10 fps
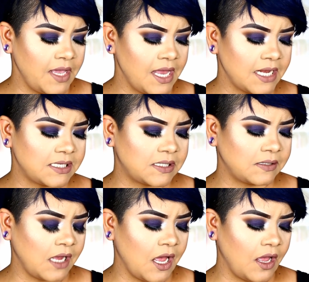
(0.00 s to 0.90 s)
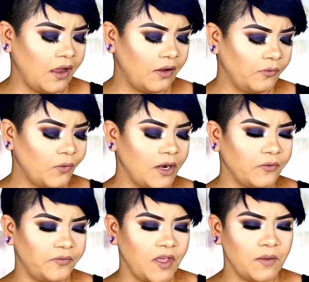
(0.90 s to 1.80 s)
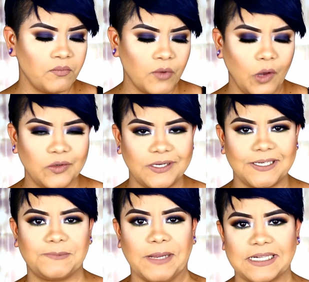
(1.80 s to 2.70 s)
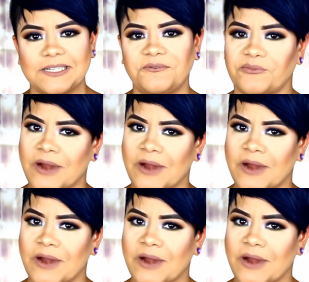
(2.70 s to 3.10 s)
It is one of the most expensive